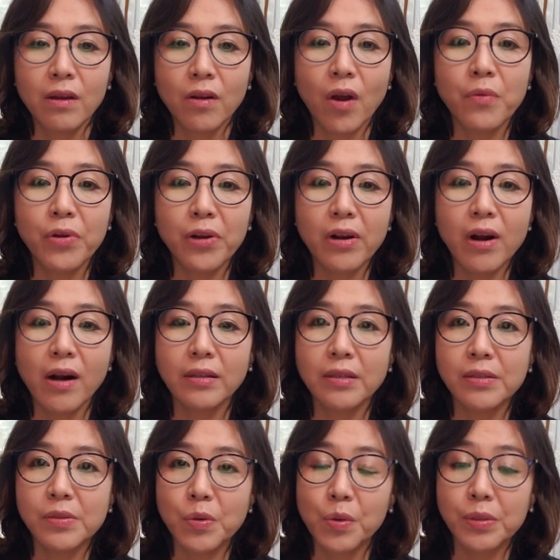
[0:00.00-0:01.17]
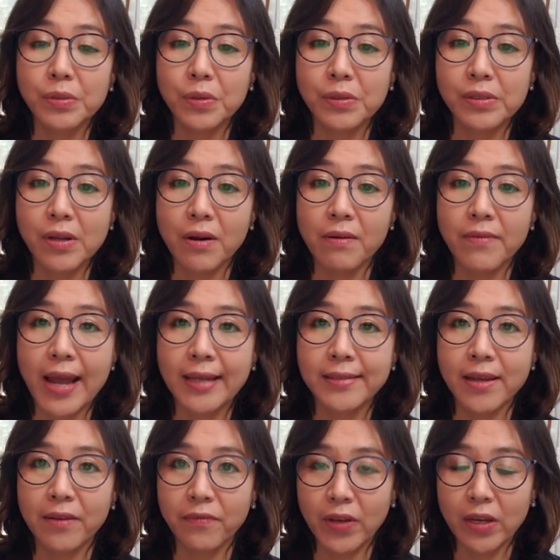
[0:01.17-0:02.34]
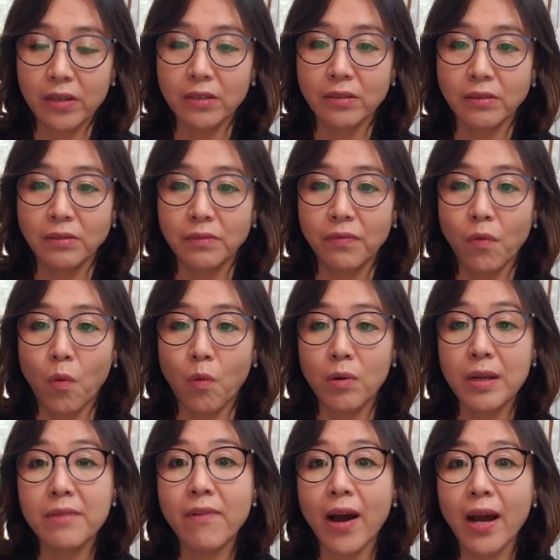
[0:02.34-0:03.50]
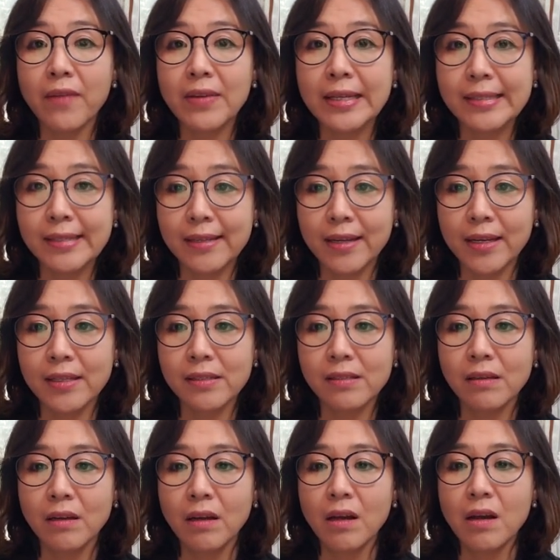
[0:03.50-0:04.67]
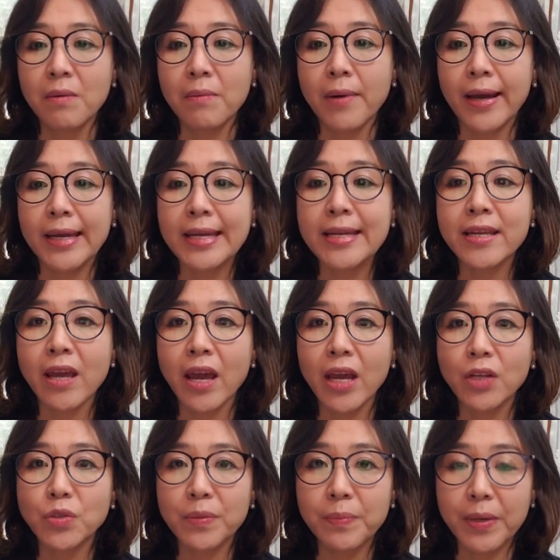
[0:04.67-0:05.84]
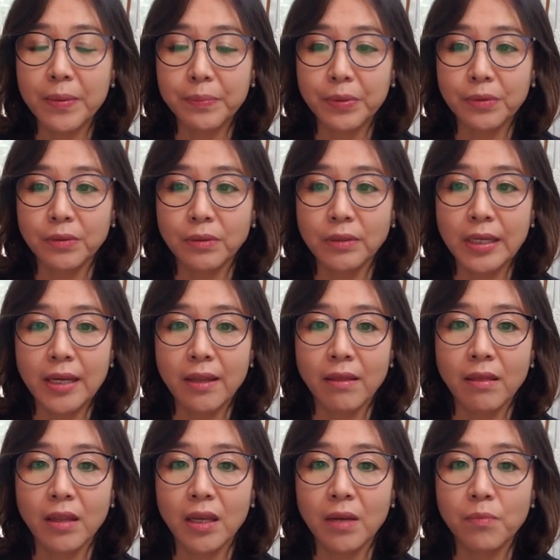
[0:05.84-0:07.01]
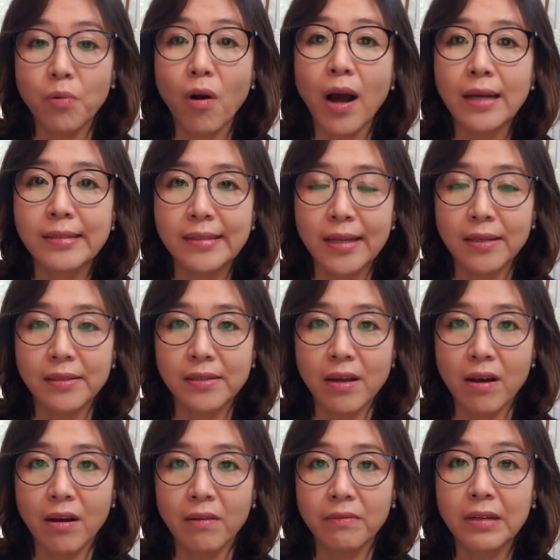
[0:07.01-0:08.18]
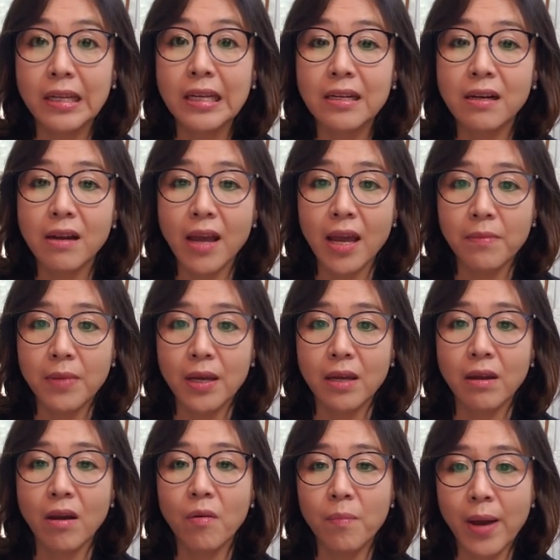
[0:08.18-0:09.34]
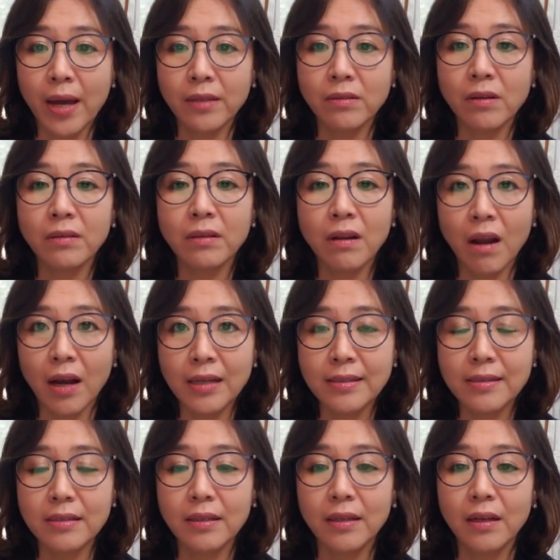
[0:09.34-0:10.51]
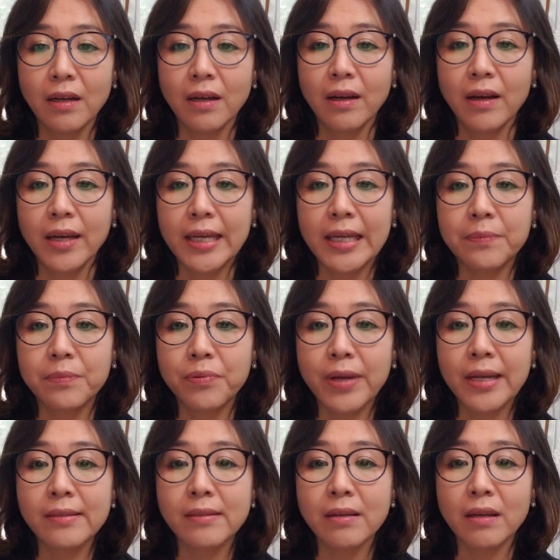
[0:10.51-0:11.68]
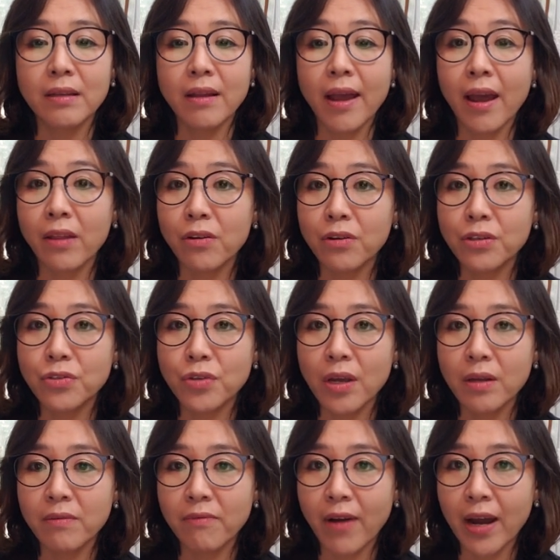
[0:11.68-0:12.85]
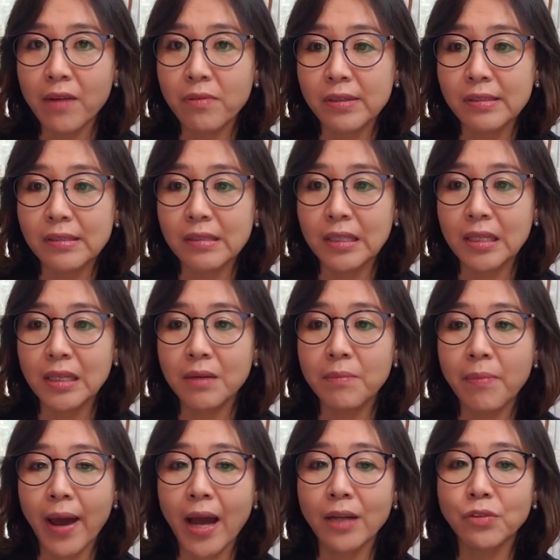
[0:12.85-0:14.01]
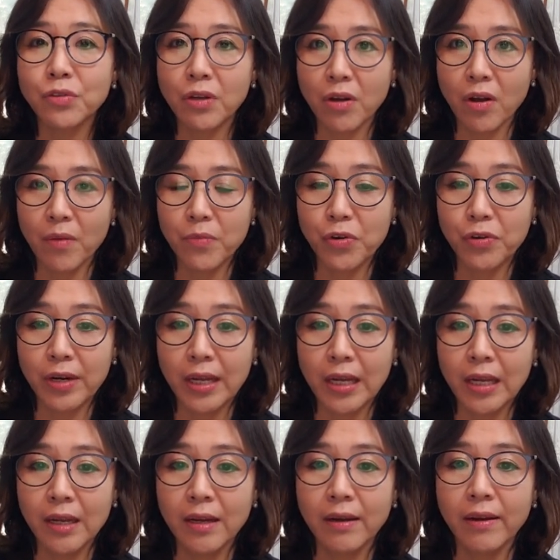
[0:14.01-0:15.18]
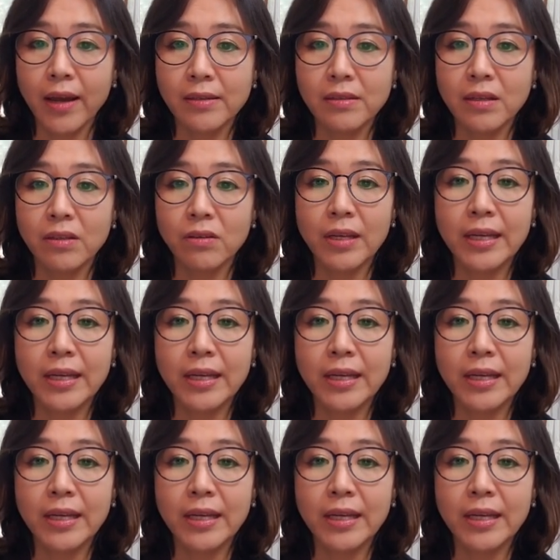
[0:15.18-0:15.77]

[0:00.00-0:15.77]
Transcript: Community gardens also serve as a vehicle for reviving cities by engaging people in the process of reclaiming abandoned lot. It brings in energy and vibrancy back to the community, as in